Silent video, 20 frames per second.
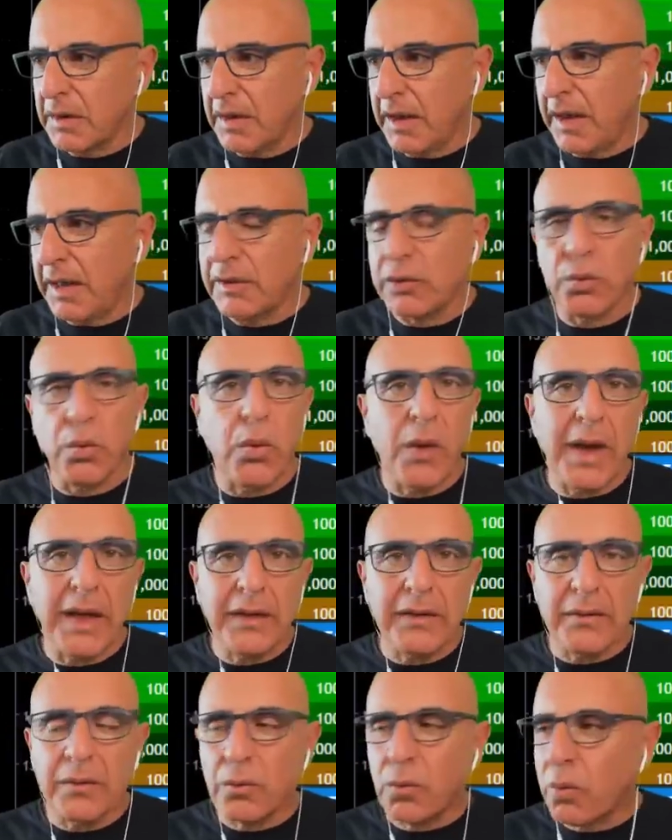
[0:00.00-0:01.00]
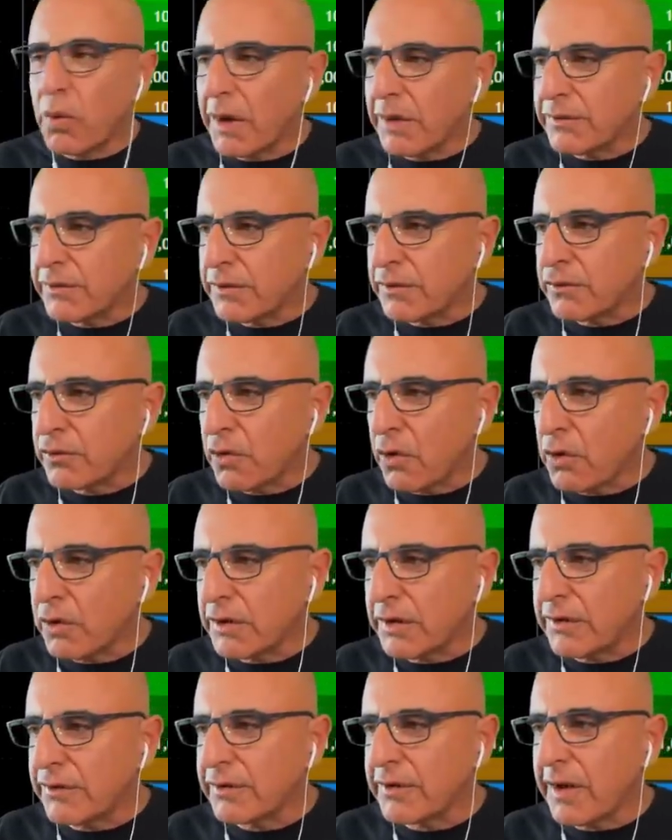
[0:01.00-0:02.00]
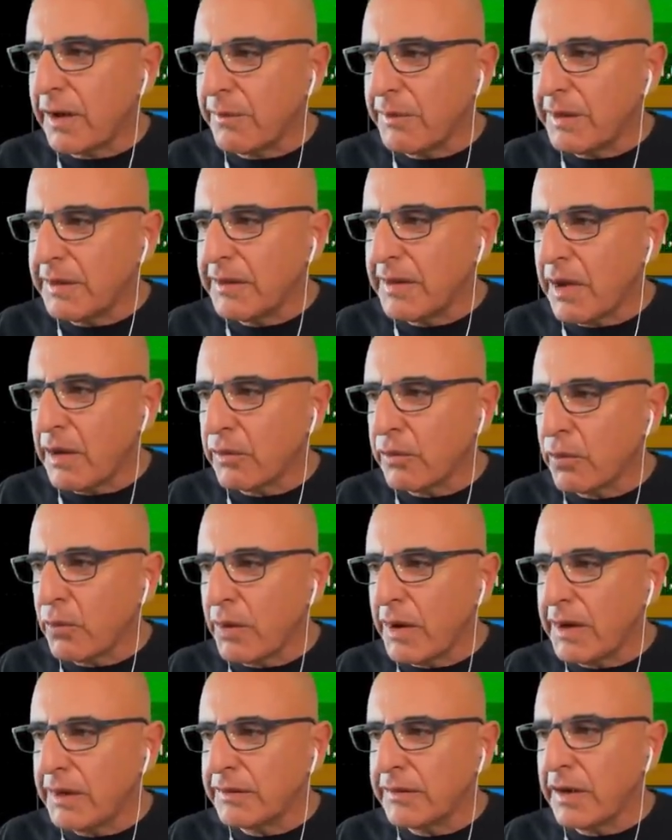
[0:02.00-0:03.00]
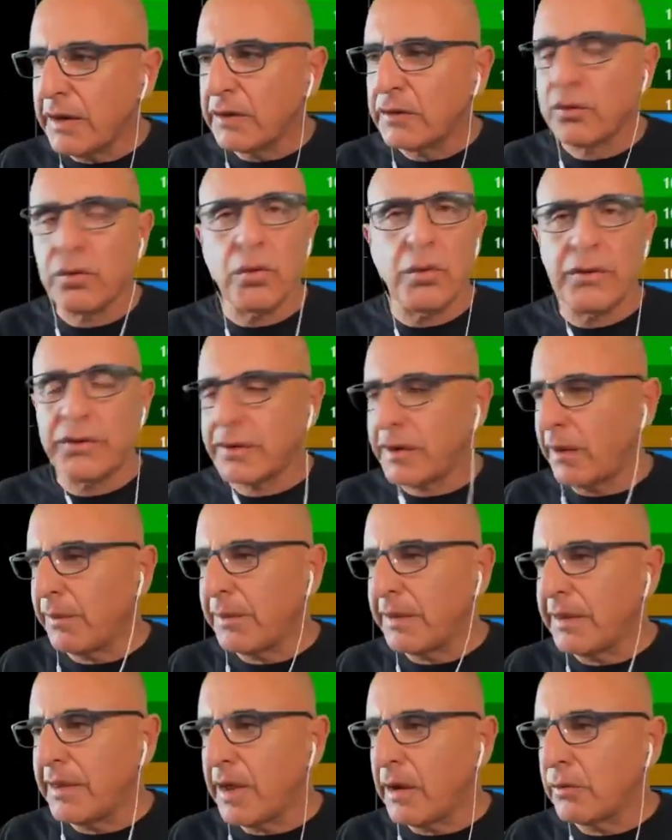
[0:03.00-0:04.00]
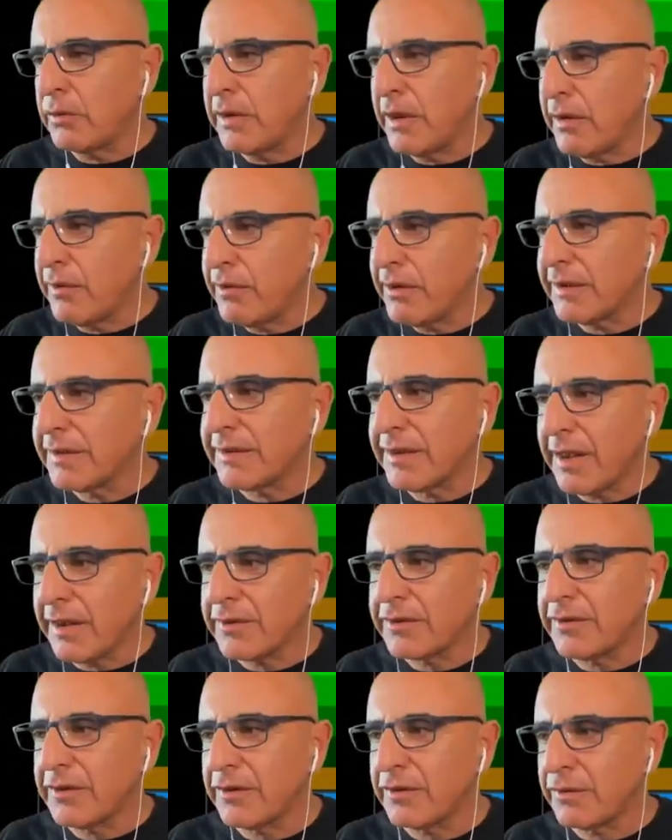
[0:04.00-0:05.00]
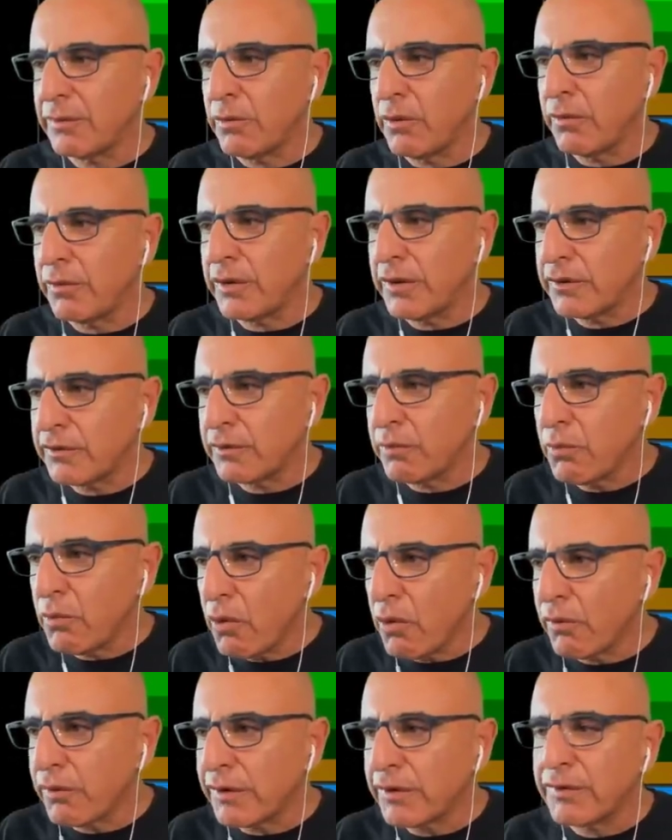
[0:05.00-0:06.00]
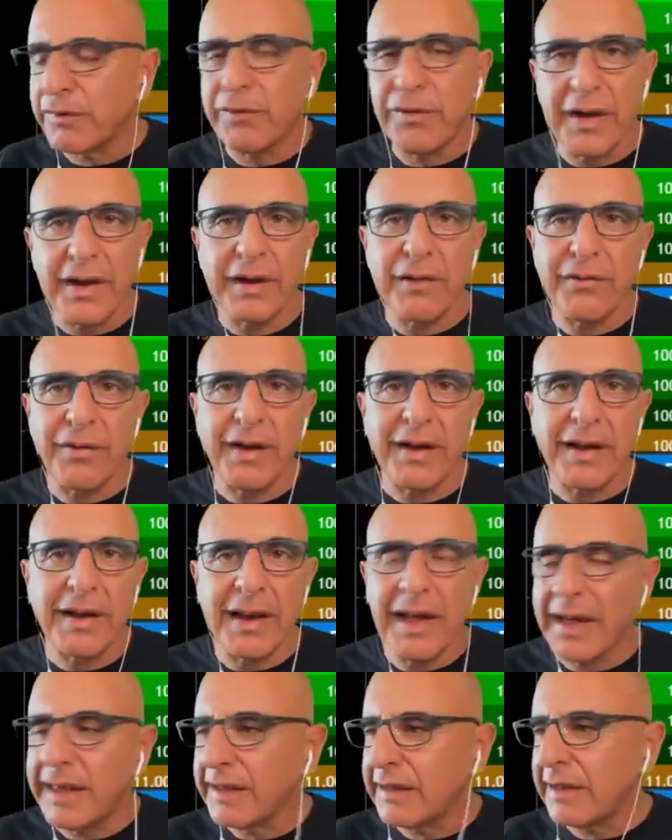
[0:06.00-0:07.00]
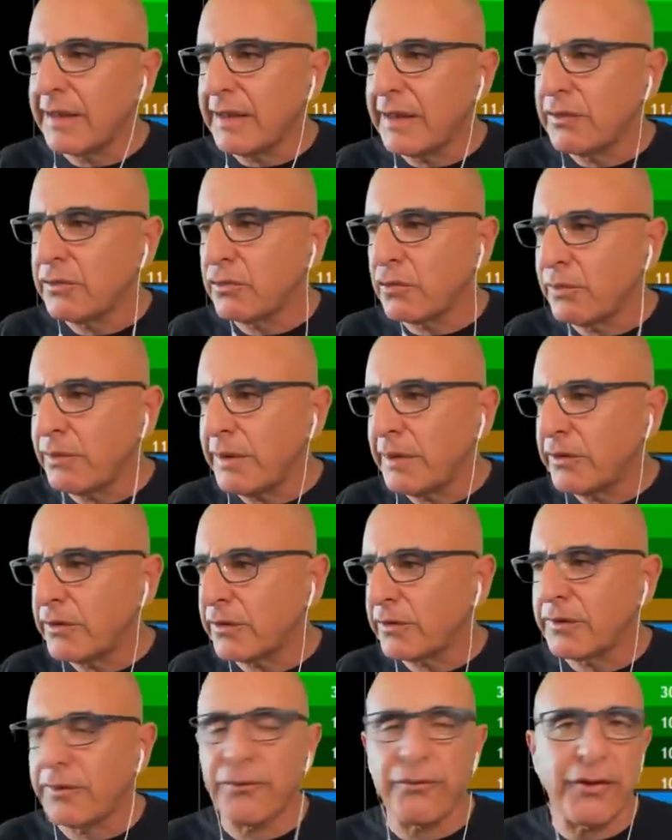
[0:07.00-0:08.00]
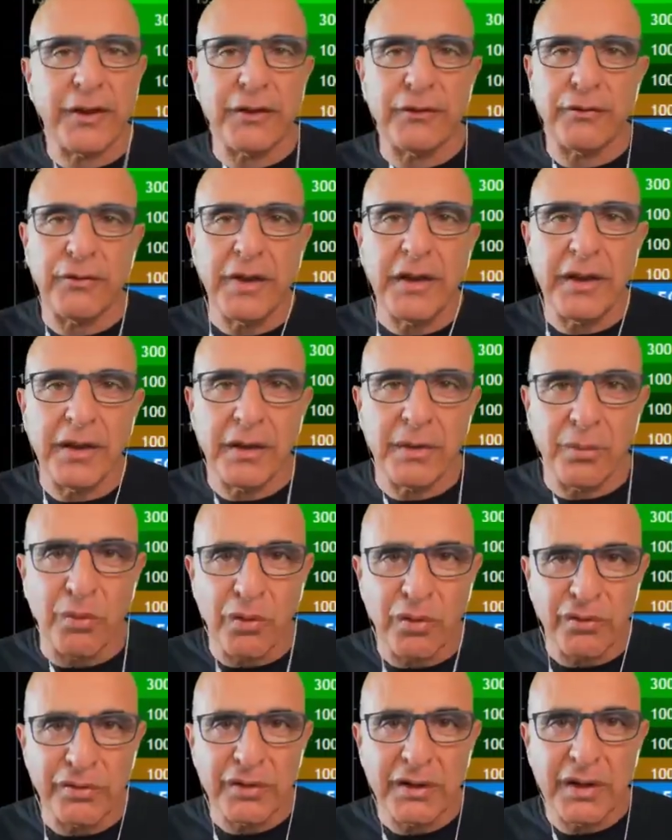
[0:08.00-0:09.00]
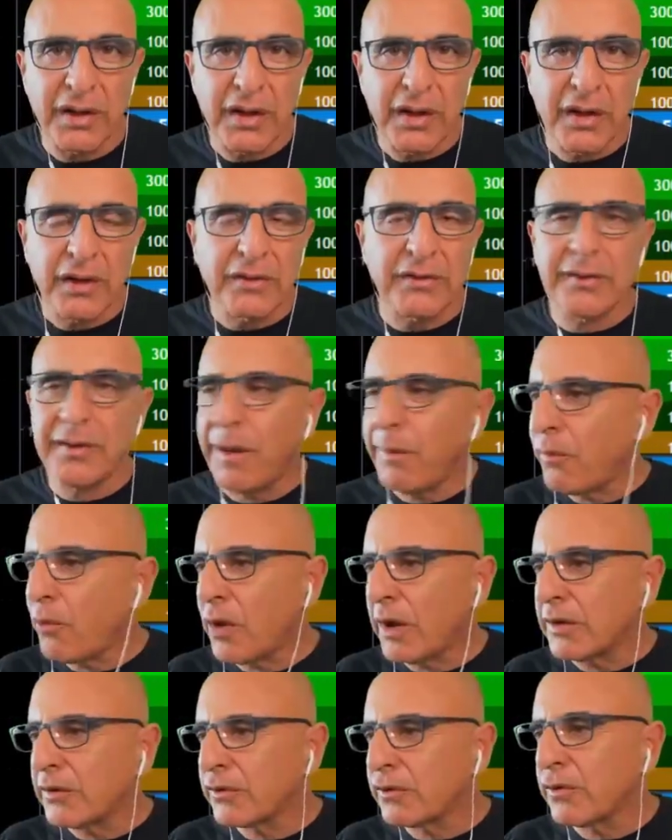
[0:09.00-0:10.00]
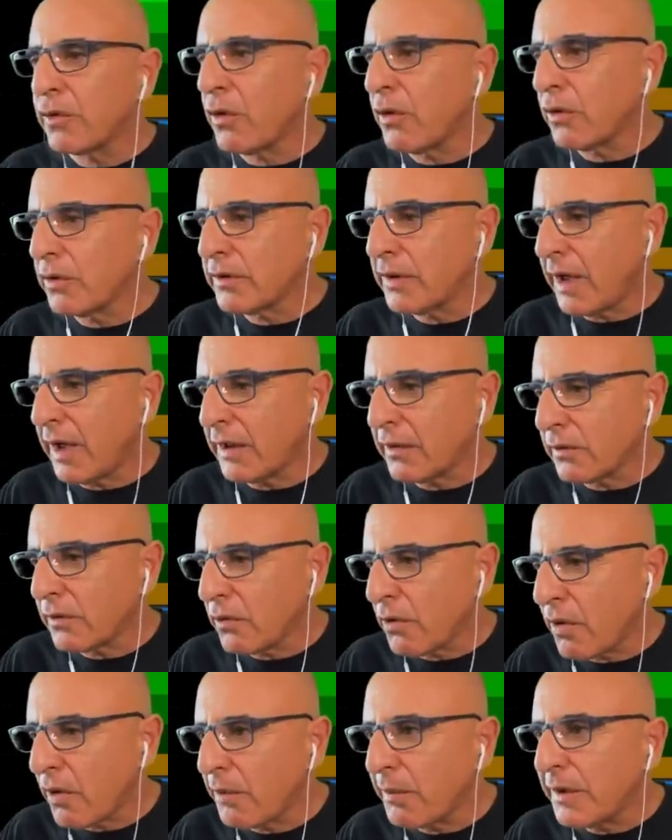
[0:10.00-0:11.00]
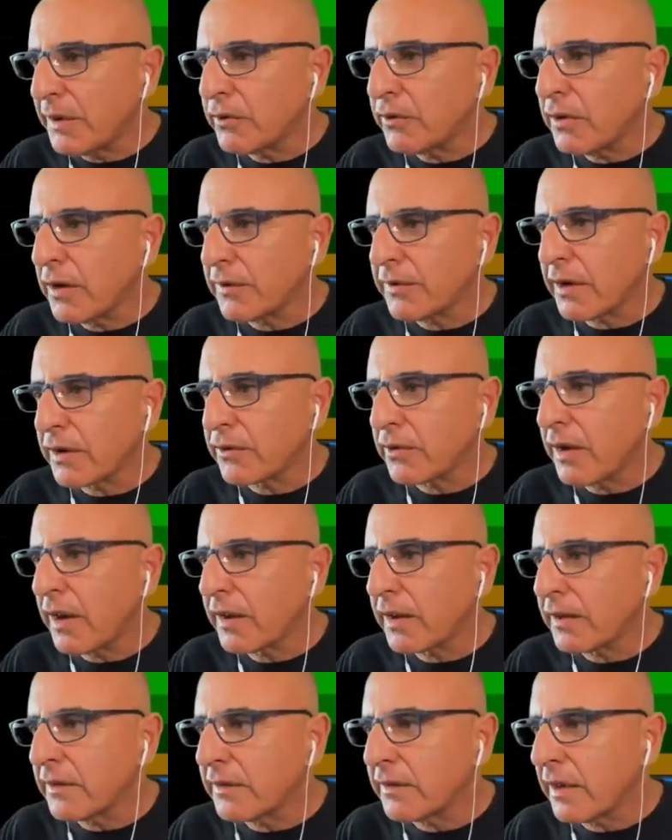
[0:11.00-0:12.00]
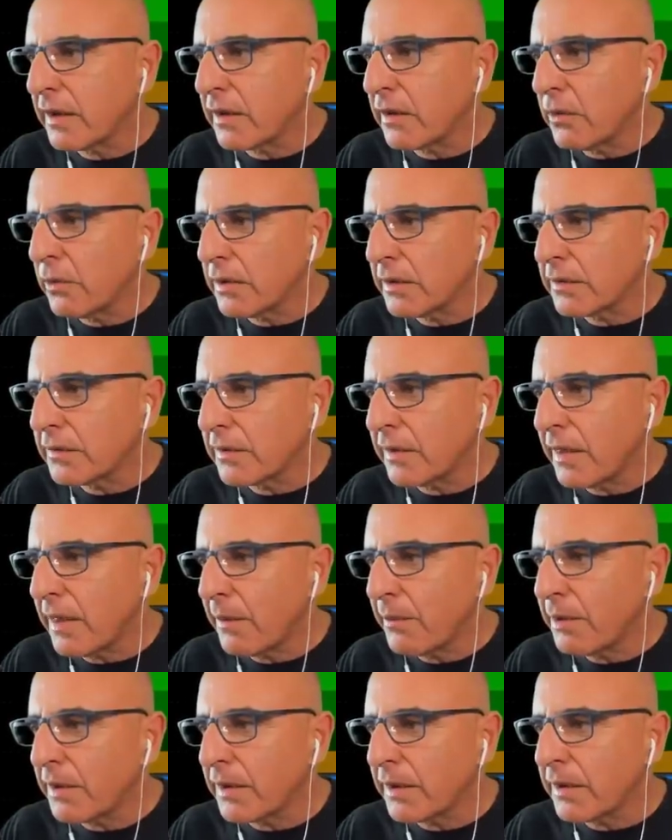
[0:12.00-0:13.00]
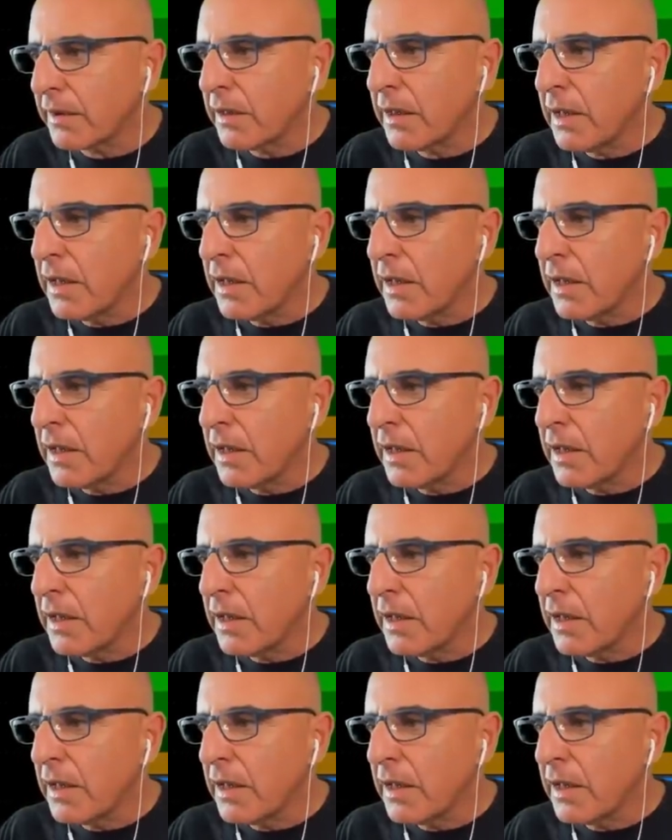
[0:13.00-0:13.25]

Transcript: And once a stock is coming down the way take two is coming down, never trust this move. This move is very, very likely to be just a fat finger move. Someone sold, I don't know how many shares. Actually, I can take a look at the number here.